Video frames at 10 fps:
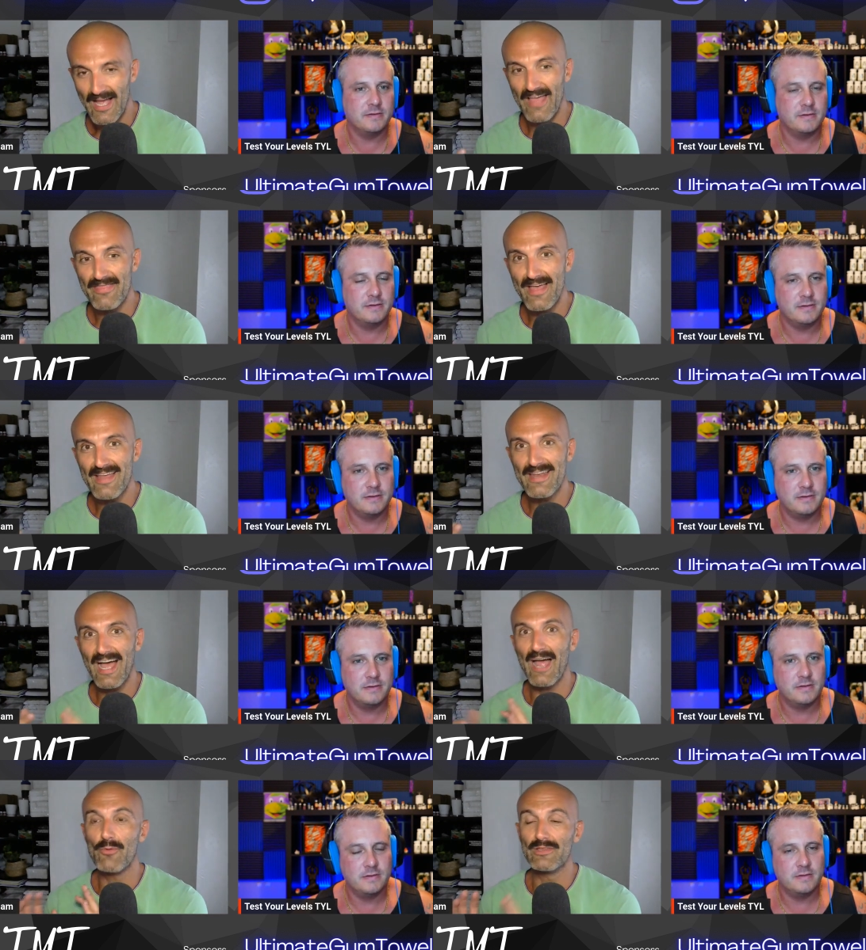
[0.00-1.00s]
Speaker 1: And then
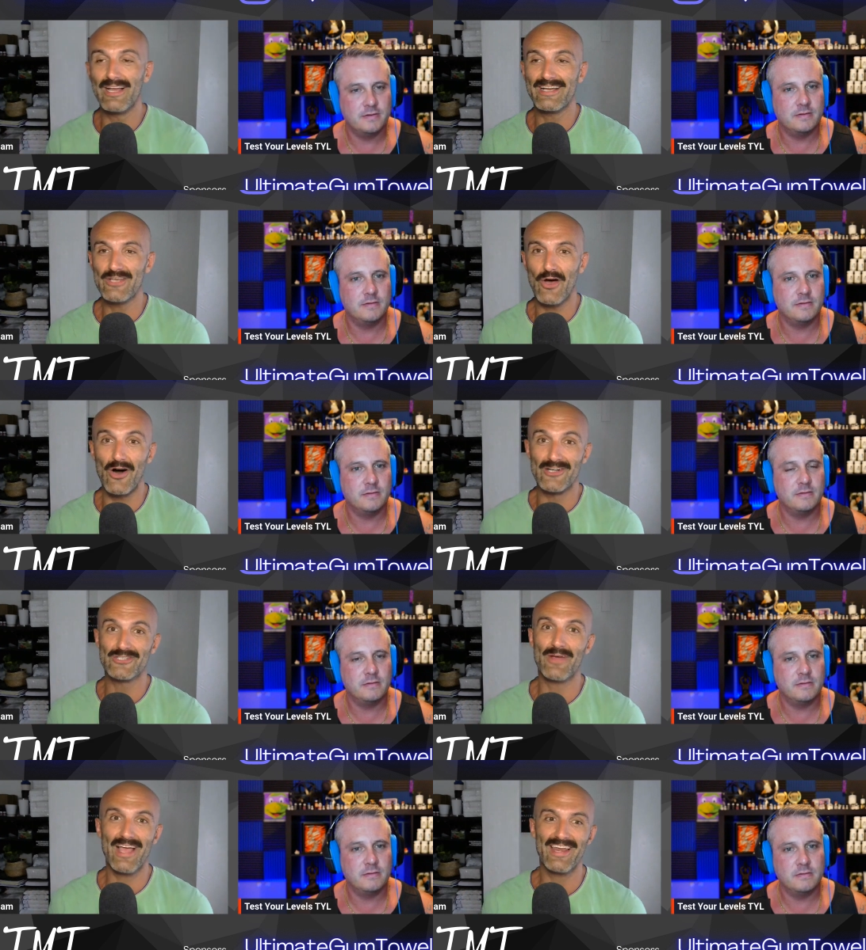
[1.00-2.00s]
I would like to
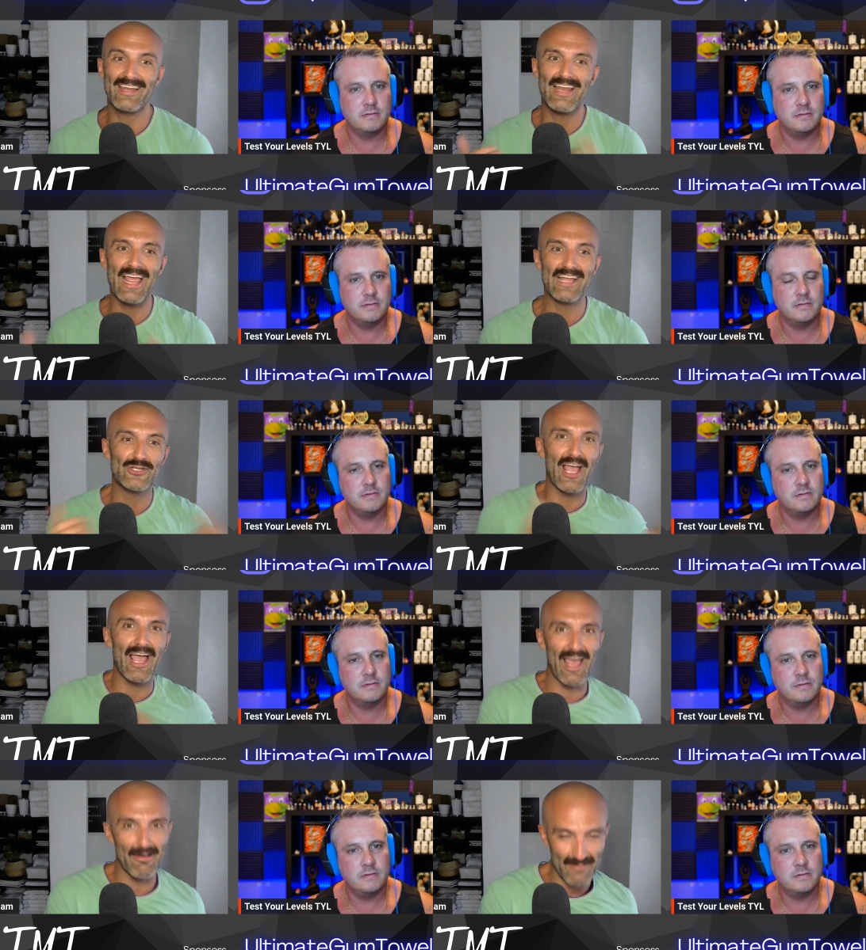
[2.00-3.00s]
also add in
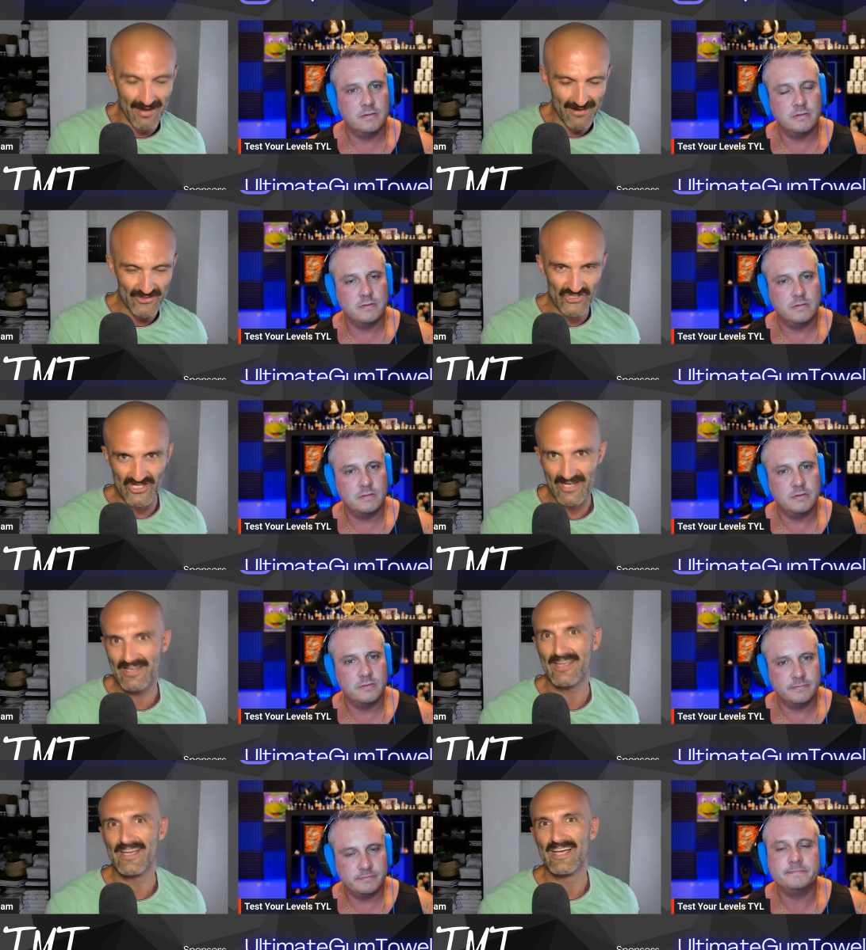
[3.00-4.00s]

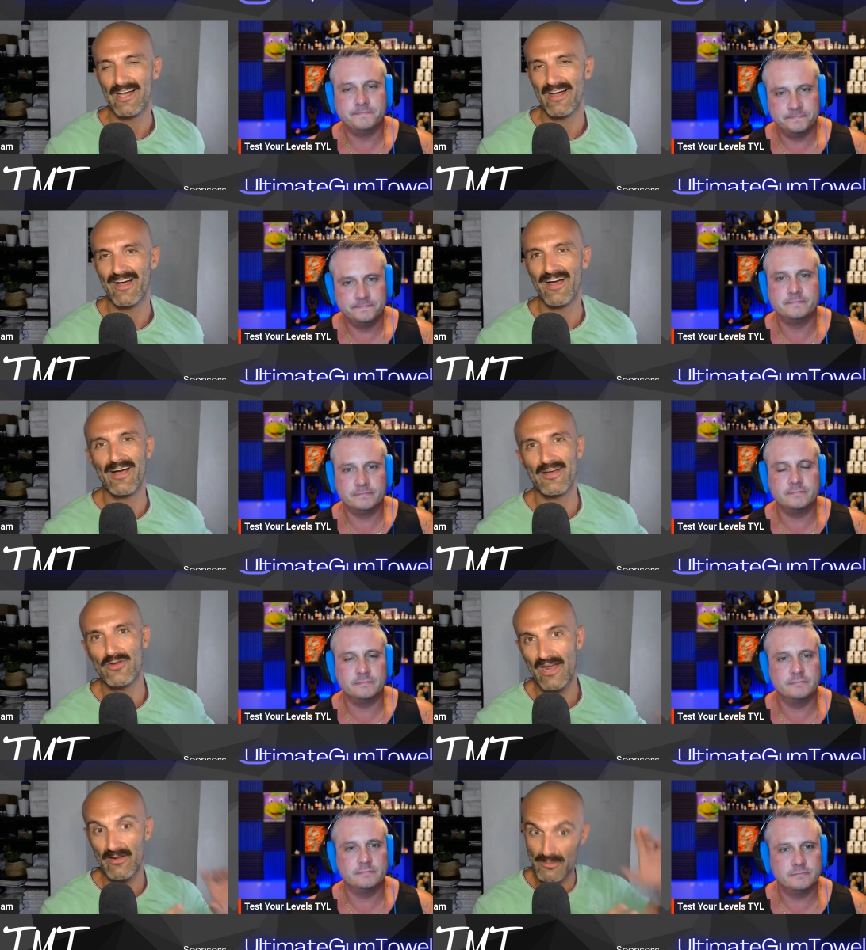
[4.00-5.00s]
HMG uh,
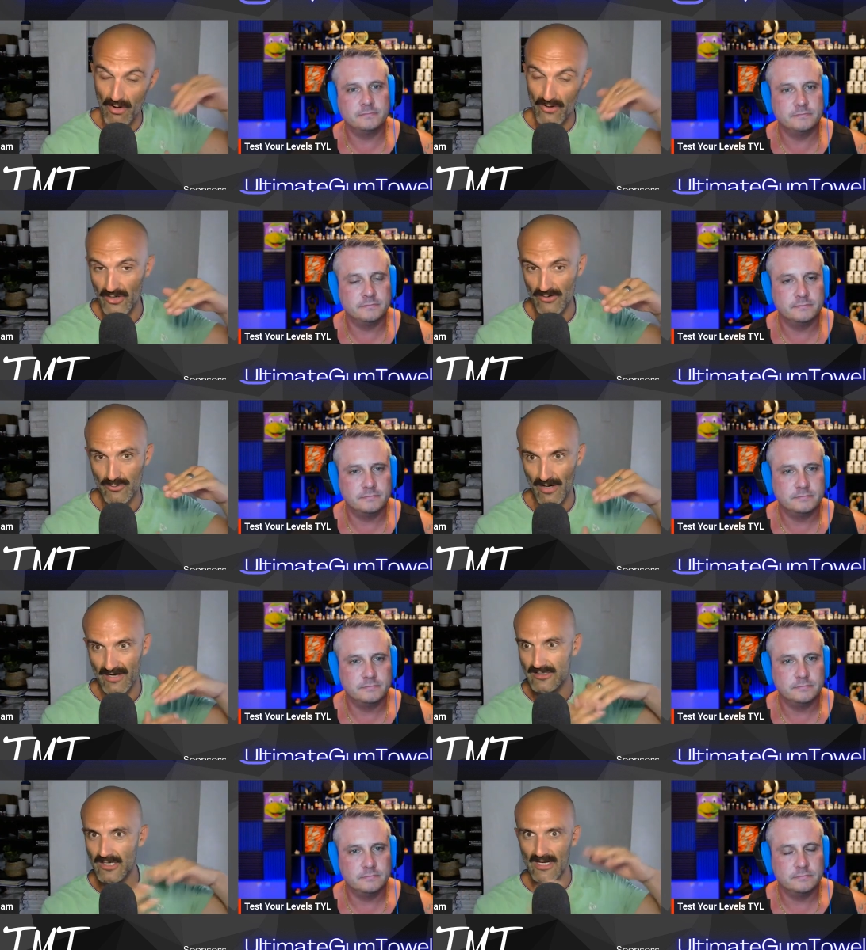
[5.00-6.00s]
mm-hmm. at a small dose, right?
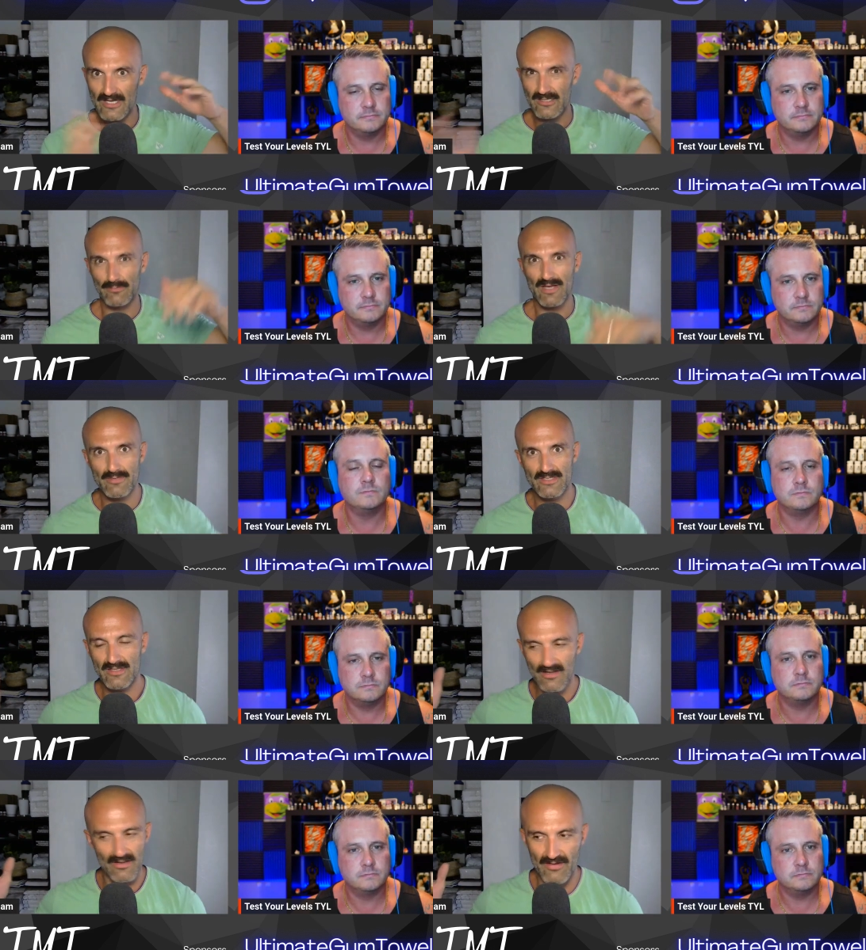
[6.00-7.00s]
Because
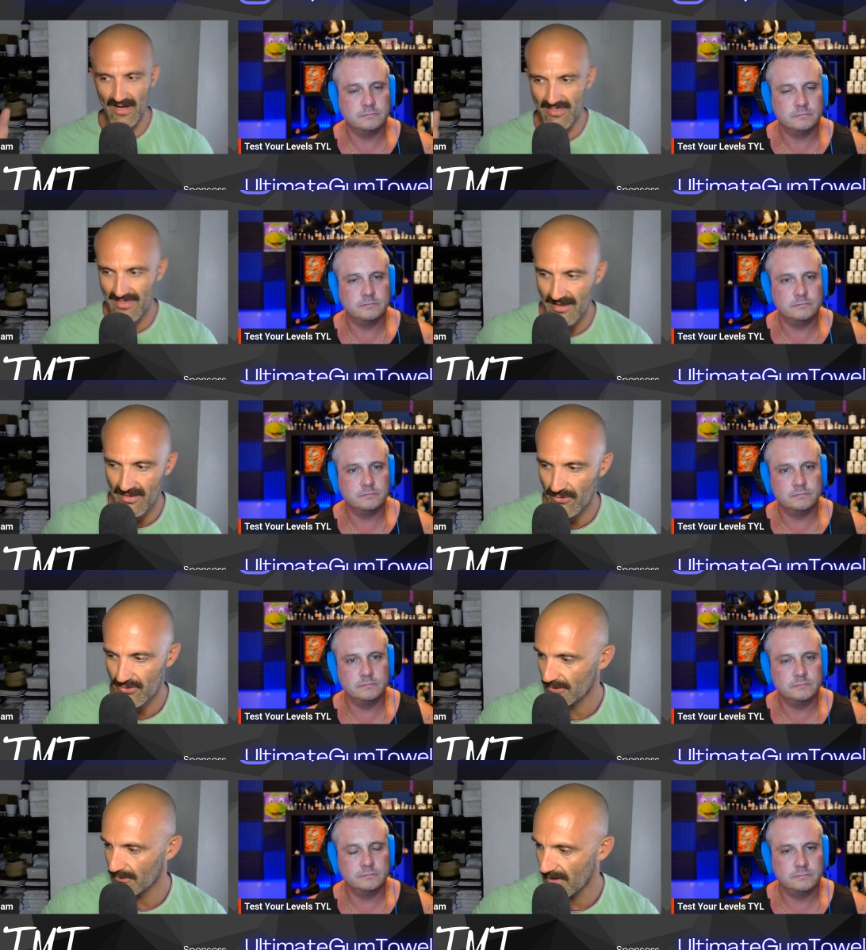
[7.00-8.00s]
sometimes I think
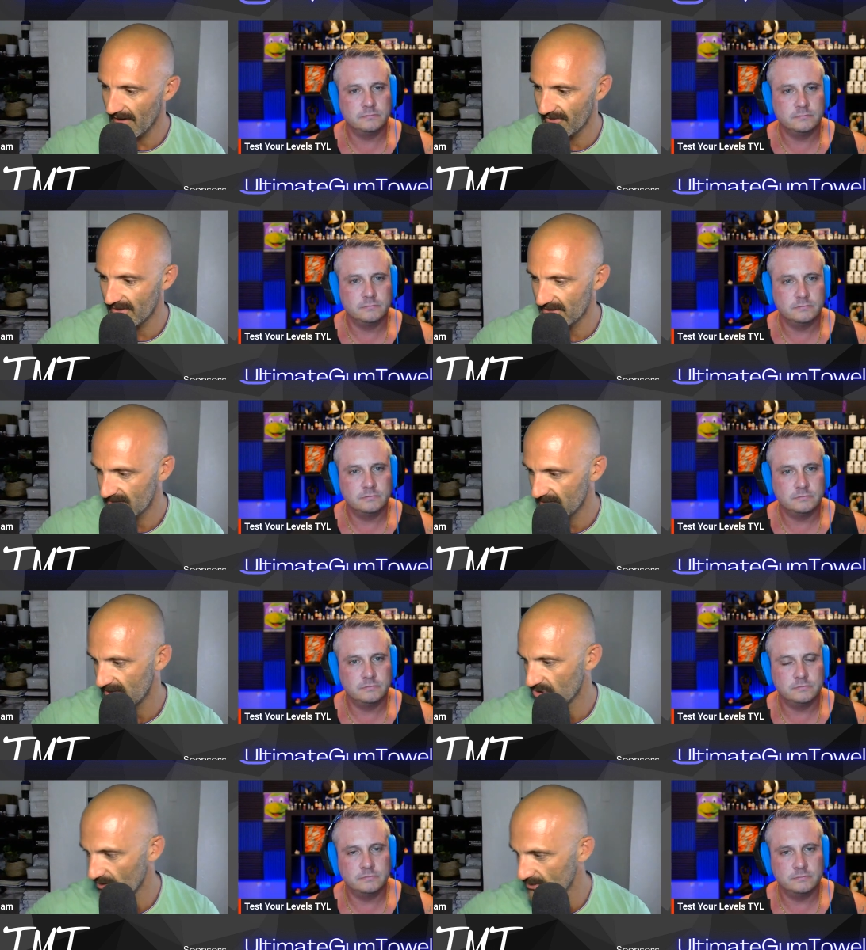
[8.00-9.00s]
there's some evidence
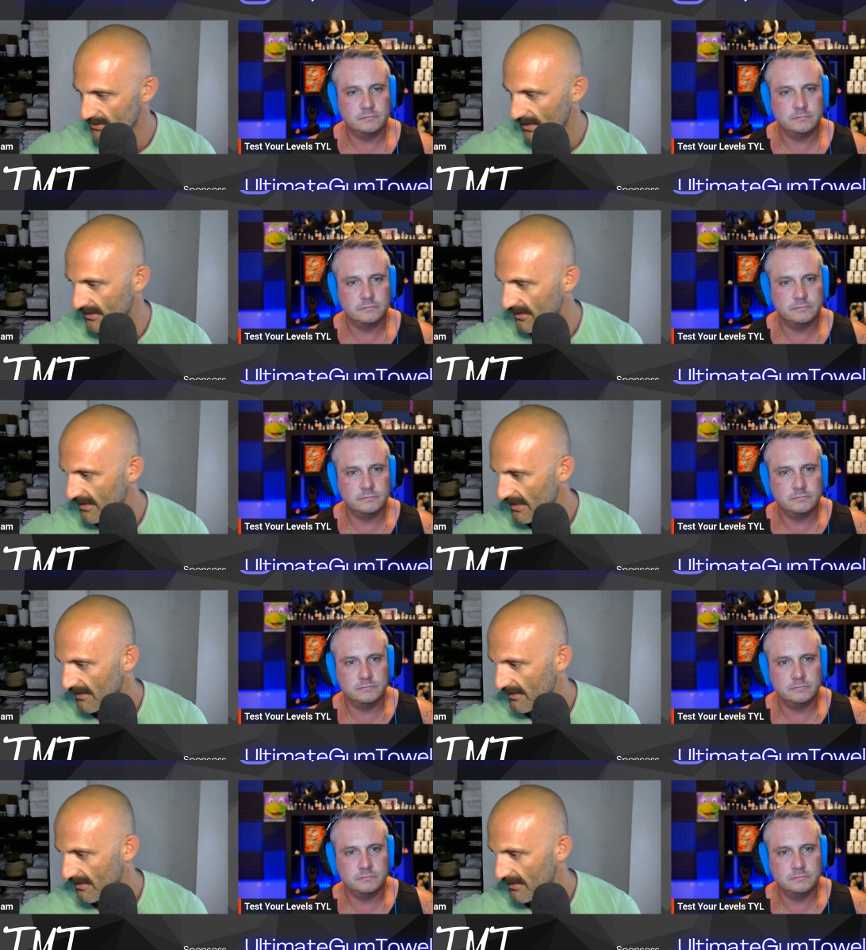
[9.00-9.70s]
that shows like